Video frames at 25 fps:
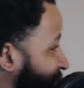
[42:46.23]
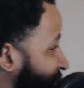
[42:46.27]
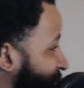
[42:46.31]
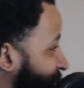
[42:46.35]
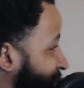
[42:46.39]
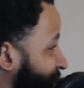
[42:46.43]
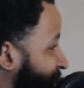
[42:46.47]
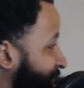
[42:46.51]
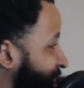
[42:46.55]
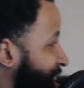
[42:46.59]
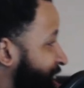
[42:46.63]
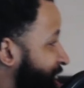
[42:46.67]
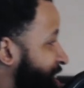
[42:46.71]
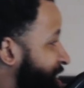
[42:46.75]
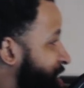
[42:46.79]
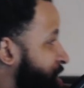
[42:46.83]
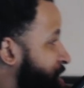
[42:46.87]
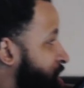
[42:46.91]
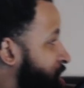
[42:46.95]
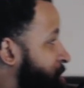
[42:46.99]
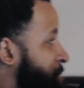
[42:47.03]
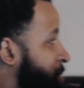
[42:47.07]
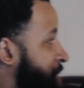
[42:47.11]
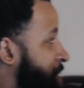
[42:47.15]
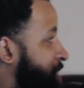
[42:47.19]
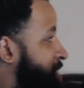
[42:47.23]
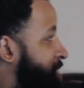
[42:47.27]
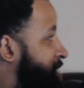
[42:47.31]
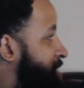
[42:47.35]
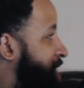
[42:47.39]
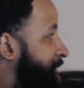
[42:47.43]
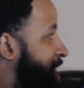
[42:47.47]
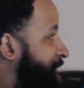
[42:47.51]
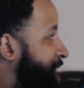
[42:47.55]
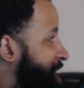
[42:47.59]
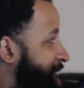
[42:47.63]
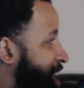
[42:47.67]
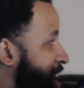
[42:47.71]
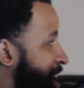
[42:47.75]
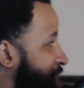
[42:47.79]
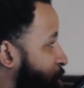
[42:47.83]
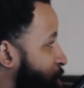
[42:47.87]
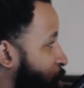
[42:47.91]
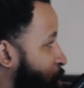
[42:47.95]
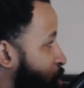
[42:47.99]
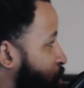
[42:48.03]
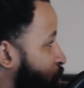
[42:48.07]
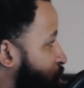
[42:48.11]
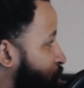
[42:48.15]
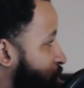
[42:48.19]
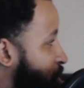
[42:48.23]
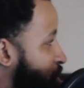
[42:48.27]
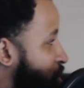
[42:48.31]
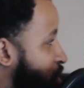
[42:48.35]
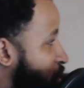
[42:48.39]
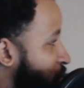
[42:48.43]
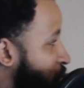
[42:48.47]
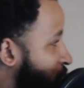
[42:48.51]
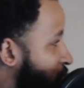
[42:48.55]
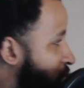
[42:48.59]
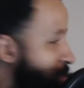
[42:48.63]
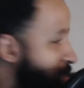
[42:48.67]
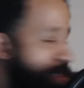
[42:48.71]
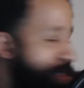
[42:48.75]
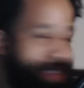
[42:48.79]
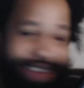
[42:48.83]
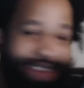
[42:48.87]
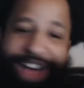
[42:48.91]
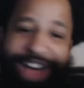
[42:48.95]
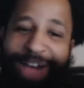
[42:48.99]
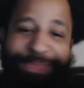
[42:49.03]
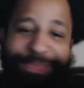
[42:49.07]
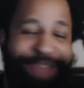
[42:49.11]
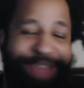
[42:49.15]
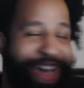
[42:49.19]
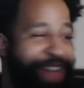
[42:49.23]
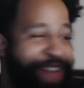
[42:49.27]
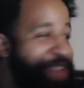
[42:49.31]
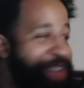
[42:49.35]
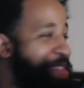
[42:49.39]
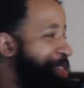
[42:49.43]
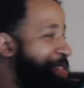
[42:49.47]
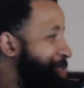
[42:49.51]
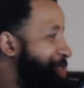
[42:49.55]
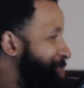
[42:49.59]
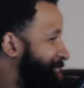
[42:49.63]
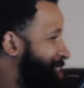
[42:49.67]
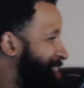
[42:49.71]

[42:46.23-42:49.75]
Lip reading: Just to get, you know what I mean, taken down over and over. I'm telling you.